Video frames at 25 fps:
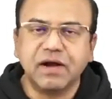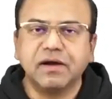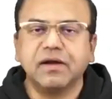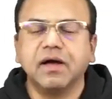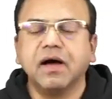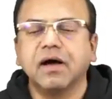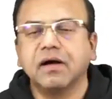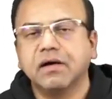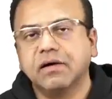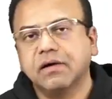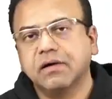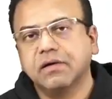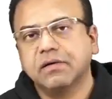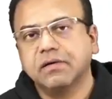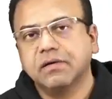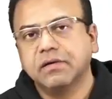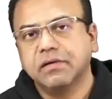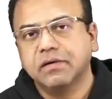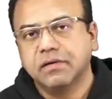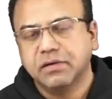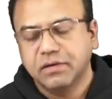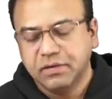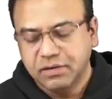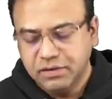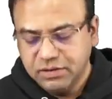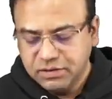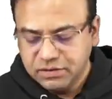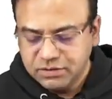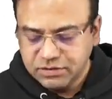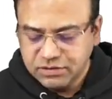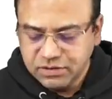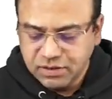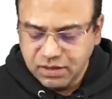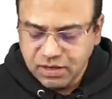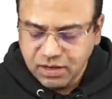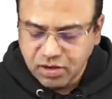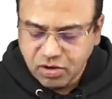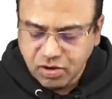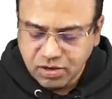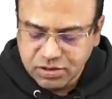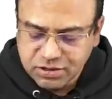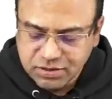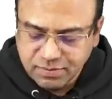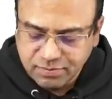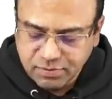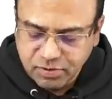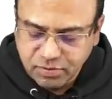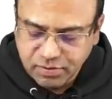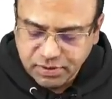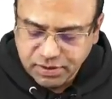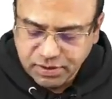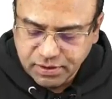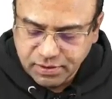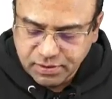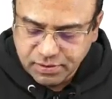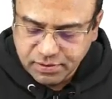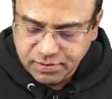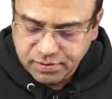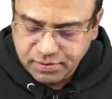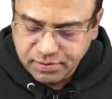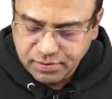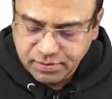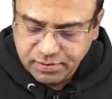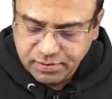that occur? See the concept over here.